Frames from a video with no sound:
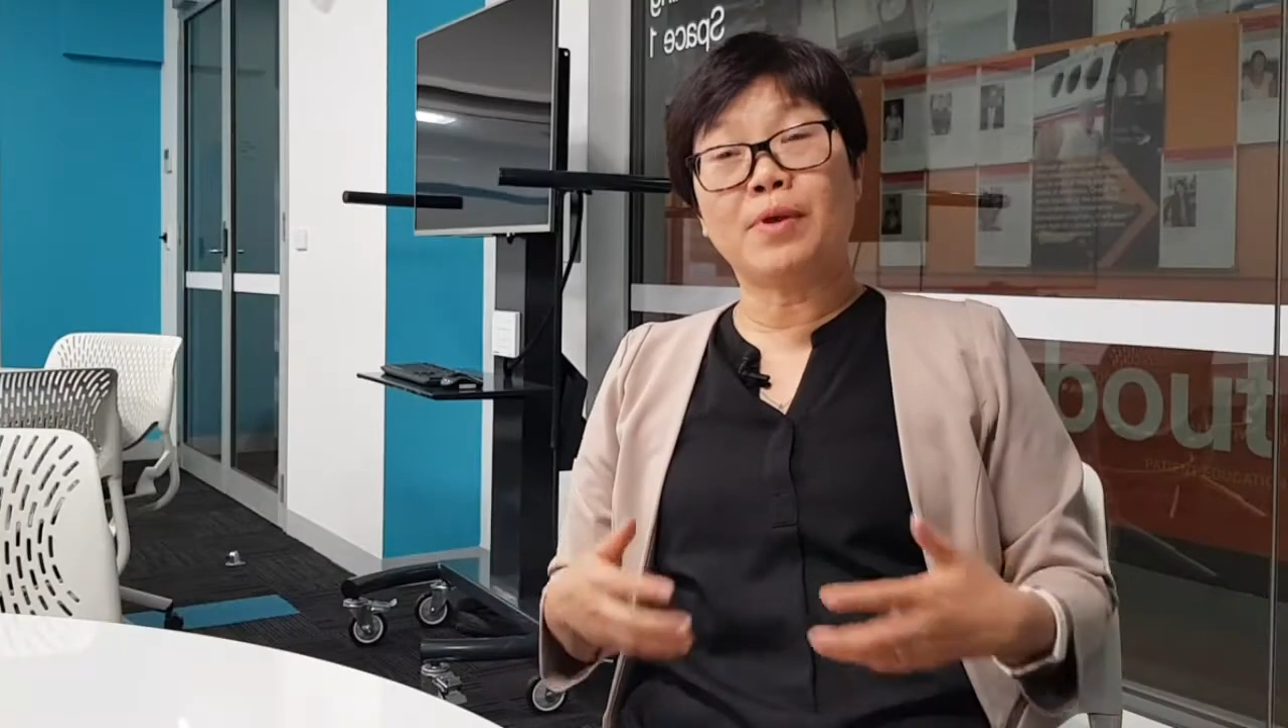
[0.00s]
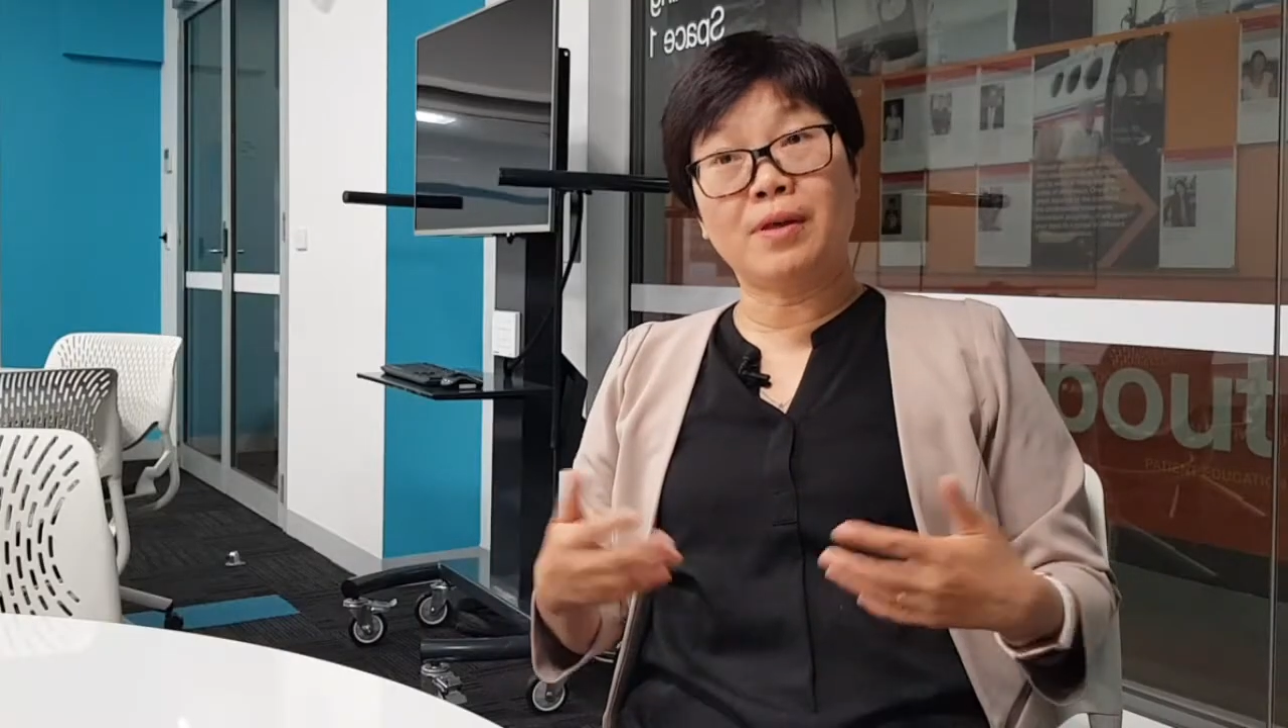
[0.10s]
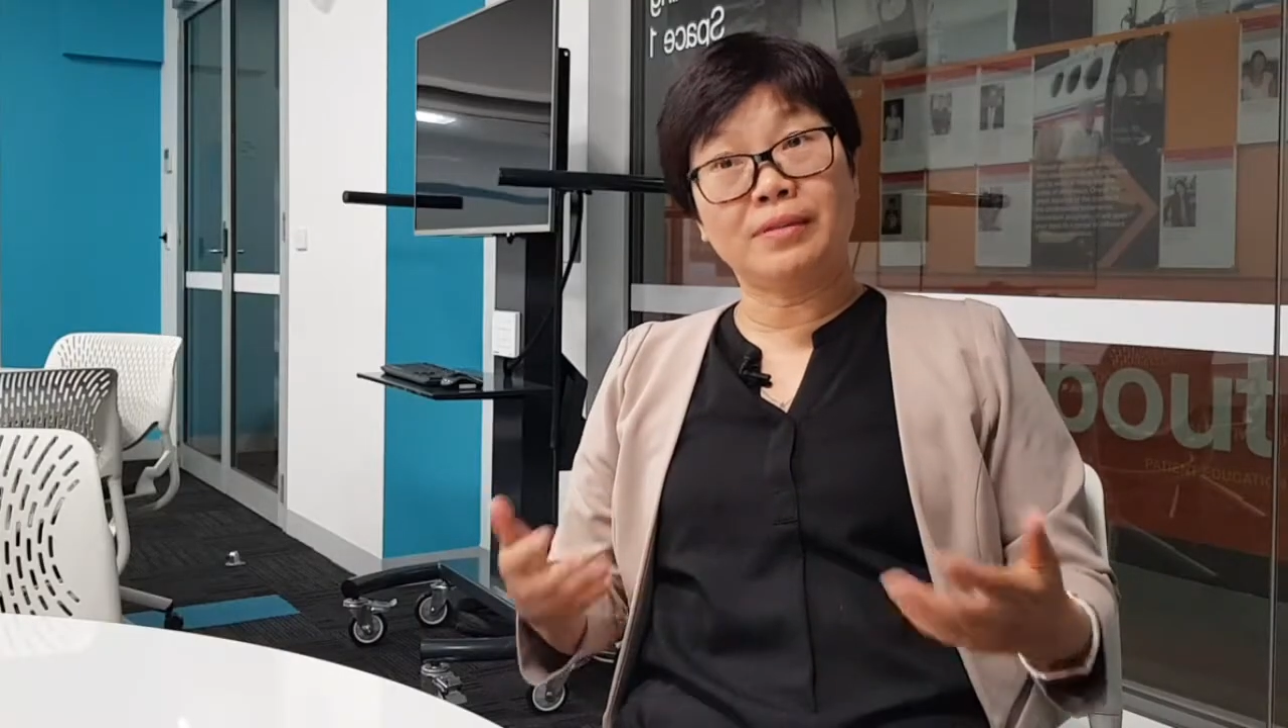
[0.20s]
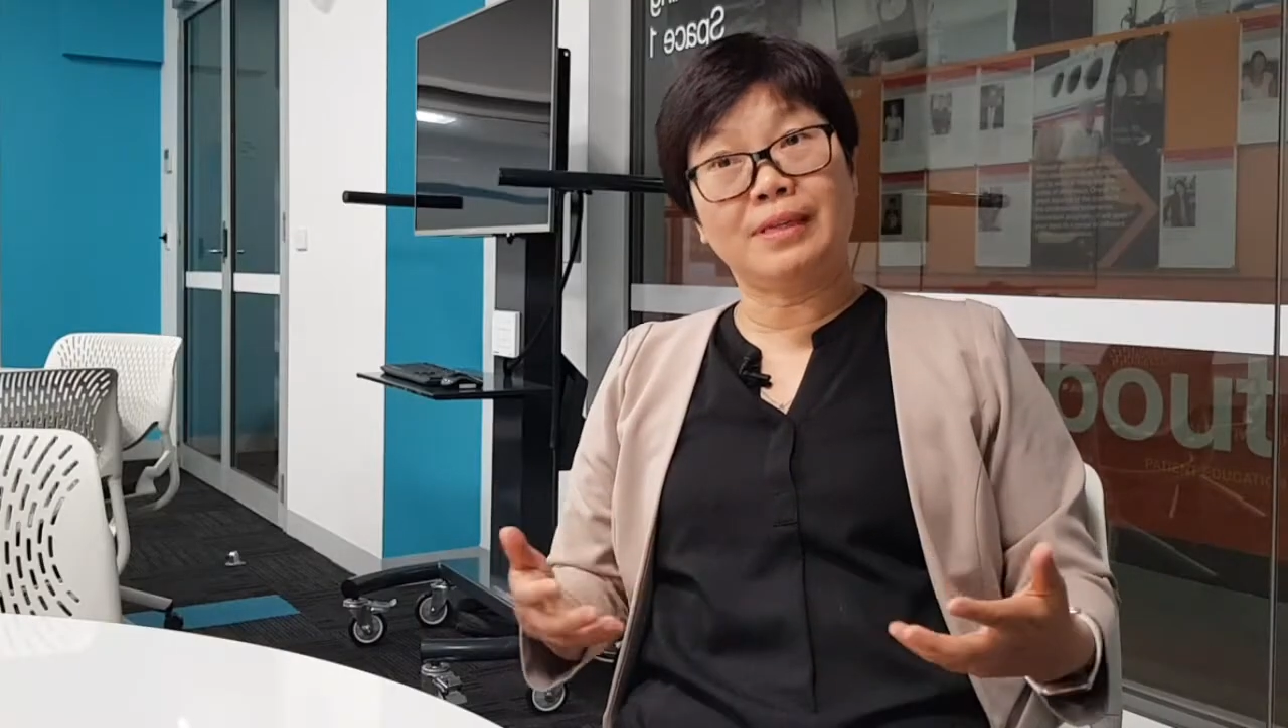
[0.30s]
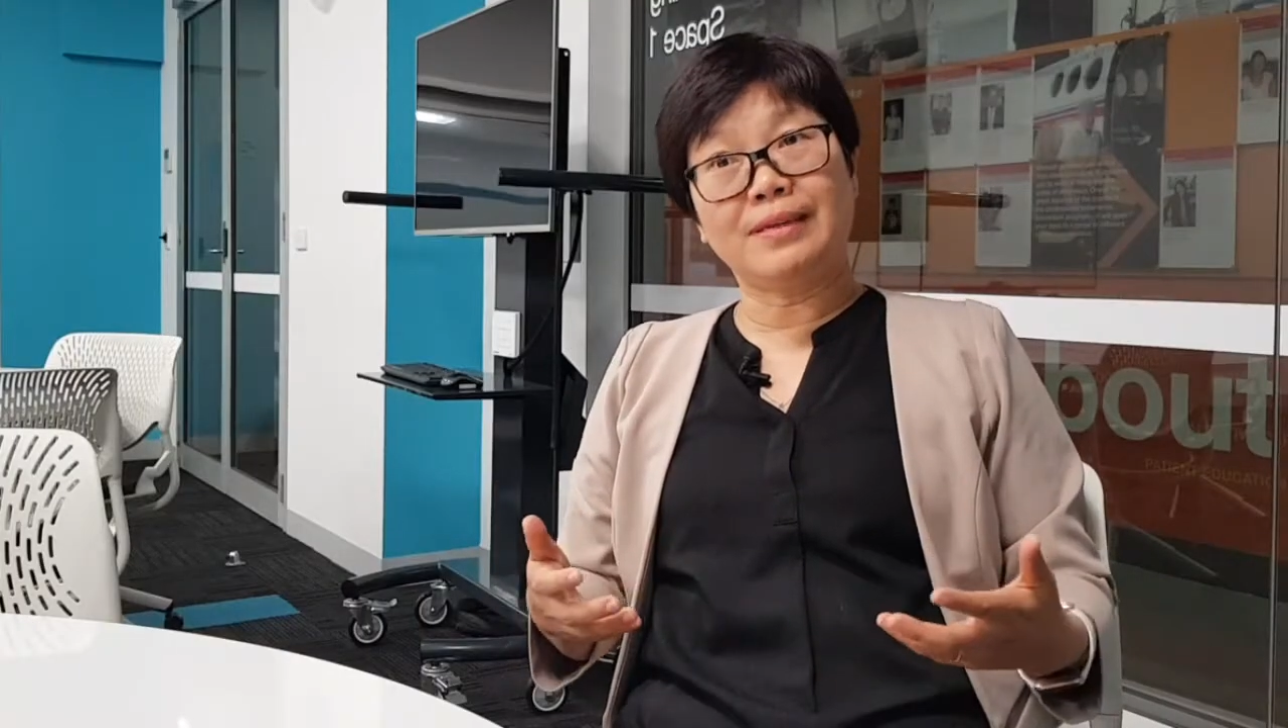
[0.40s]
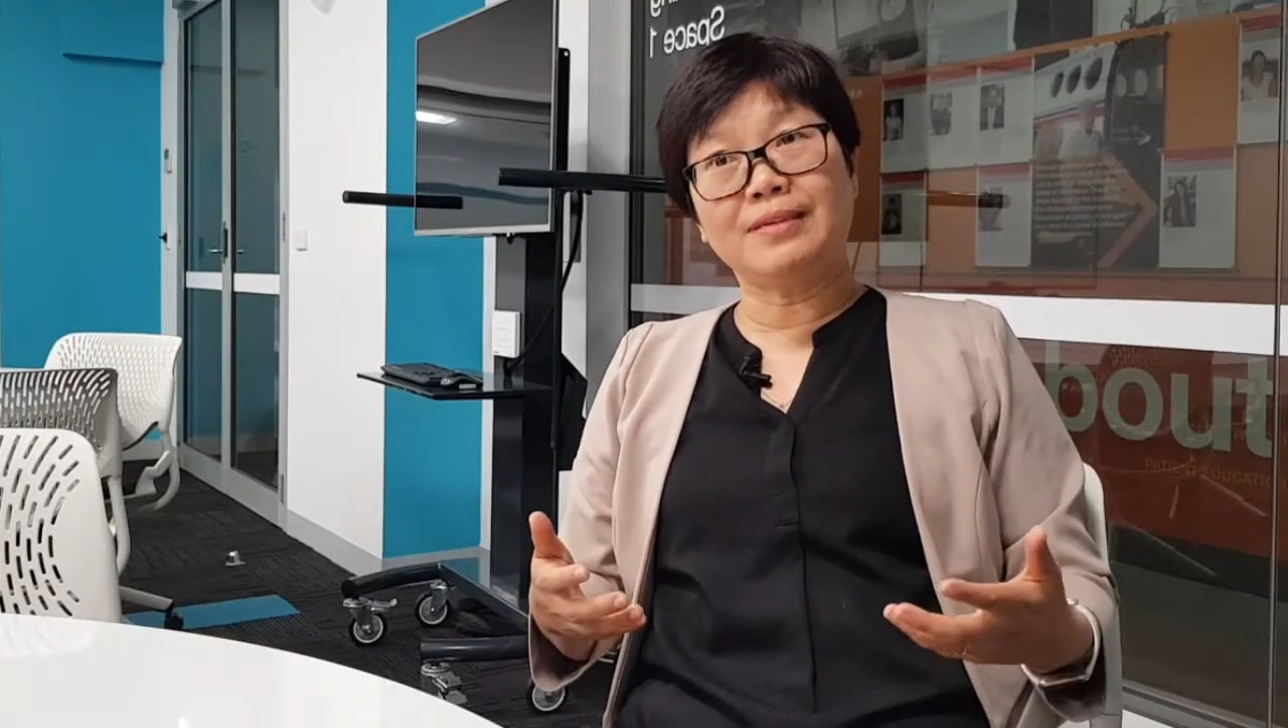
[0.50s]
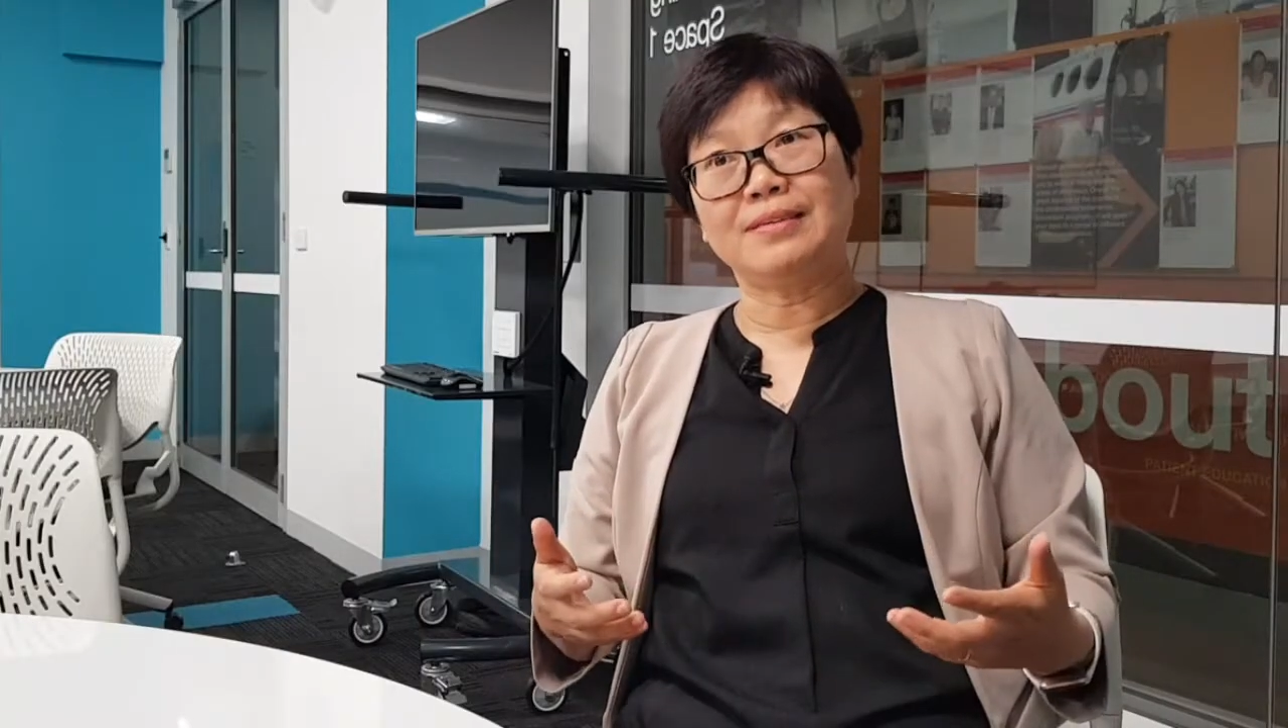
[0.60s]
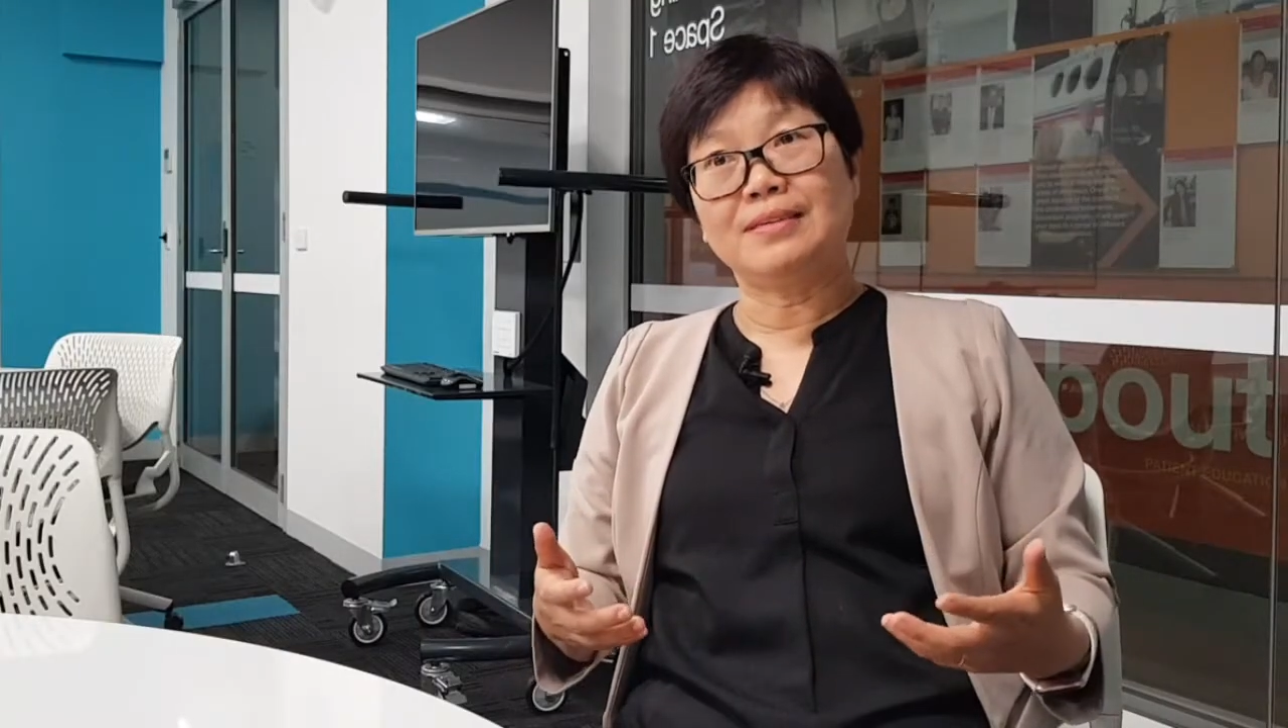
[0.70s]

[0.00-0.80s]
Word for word: elderly.